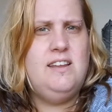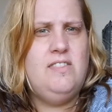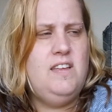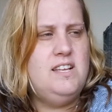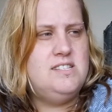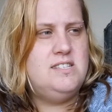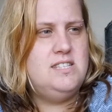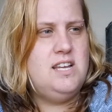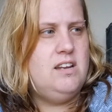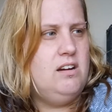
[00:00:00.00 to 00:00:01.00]
the things
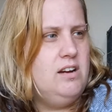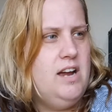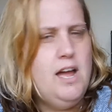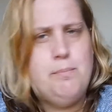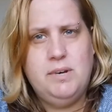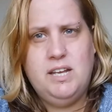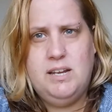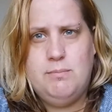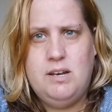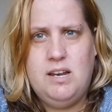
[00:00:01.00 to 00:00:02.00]
that are happening
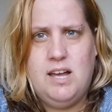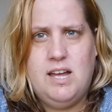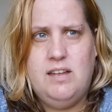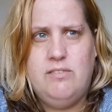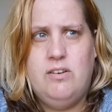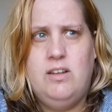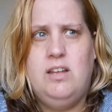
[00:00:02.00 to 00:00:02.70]
in my life.